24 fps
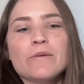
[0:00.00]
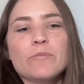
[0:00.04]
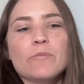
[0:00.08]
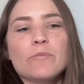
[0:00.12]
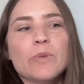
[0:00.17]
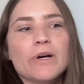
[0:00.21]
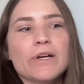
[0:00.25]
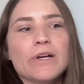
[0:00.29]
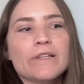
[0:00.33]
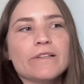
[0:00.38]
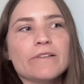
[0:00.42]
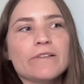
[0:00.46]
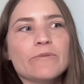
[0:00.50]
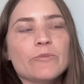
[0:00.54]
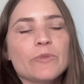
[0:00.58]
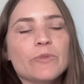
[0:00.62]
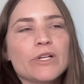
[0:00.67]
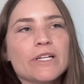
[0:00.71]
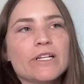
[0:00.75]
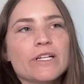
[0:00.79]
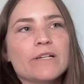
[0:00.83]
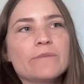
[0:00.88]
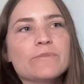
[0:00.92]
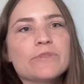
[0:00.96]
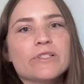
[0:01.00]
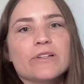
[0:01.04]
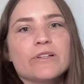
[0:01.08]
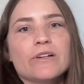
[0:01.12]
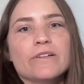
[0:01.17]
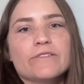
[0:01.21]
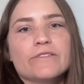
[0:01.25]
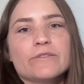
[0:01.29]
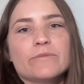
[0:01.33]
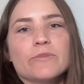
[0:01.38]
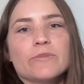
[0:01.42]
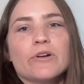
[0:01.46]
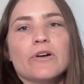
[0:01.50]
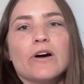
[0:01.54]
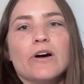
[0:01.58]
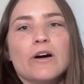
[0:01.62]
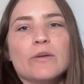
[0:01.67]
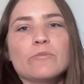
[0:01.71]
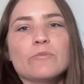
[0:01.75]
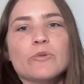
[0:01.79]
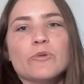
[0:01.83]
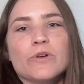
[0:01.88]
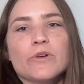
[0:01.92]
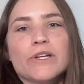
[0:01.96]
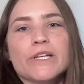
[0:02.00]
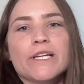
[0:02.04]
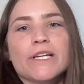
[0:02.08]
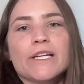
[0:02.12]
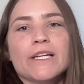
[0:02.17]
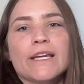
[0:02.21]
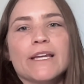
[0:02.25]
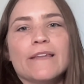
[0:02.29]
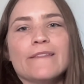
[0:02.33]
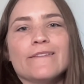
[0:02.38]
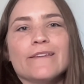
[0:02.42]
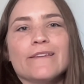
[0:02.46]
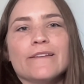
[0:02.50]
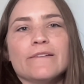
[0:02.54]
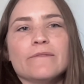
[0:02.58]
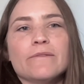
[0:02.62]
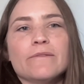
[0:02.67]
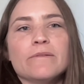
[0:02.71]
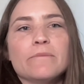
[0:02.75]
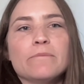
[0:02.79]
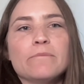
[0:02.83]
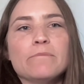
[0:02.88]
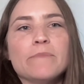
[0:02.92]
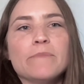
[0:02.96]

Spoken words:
But when it comes to customer onboarding and then